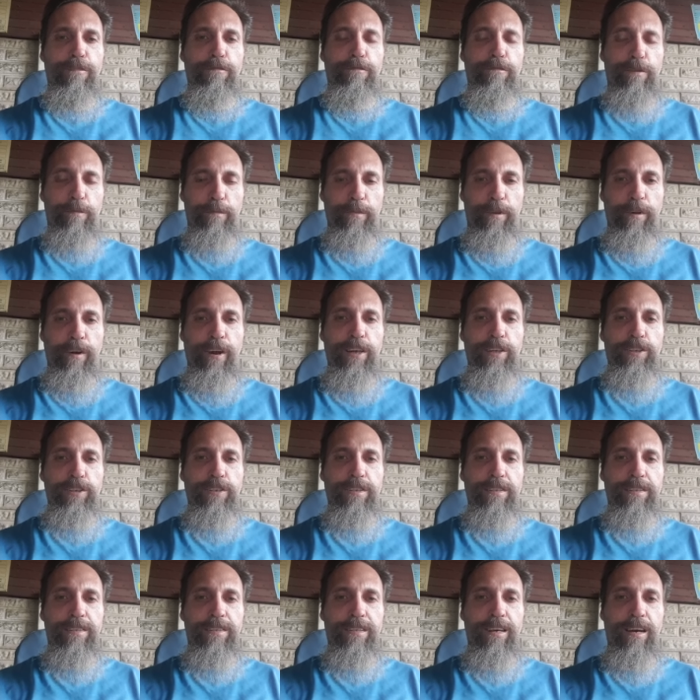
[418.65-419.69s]
from the
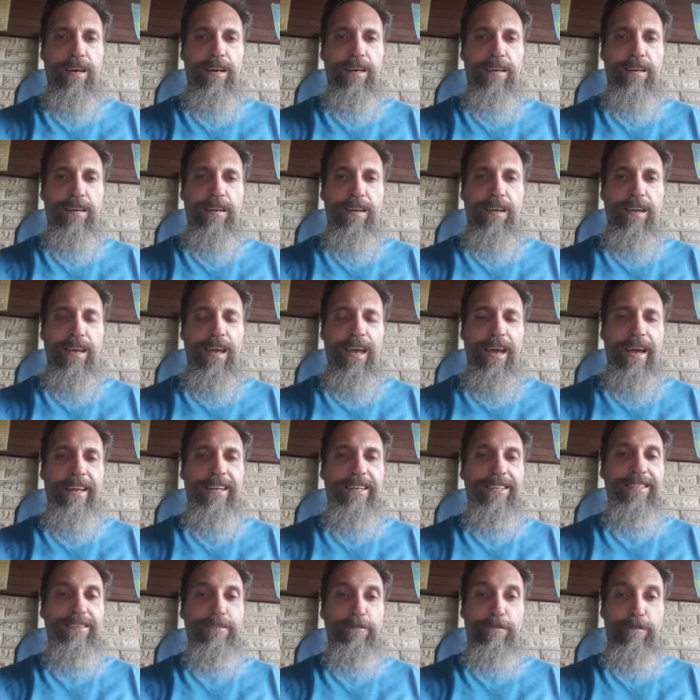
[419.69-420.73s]
Russian side. And
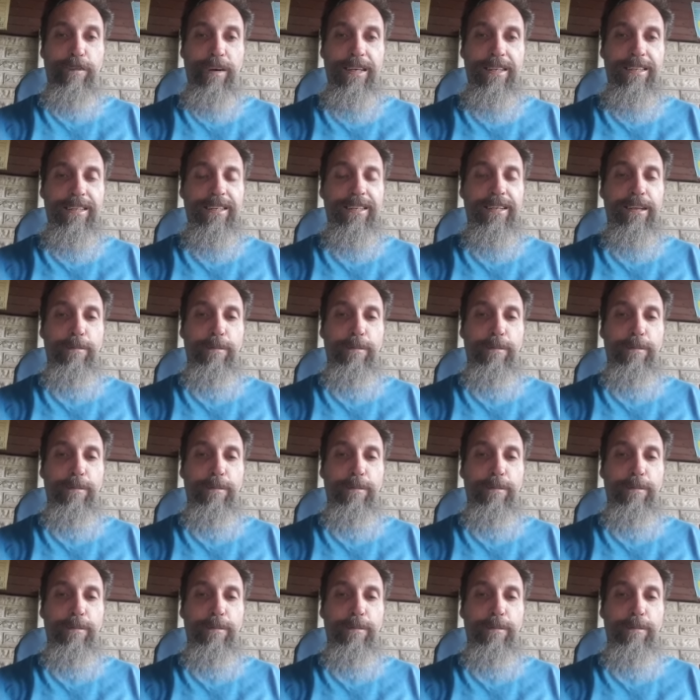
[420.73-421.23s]
he's evicting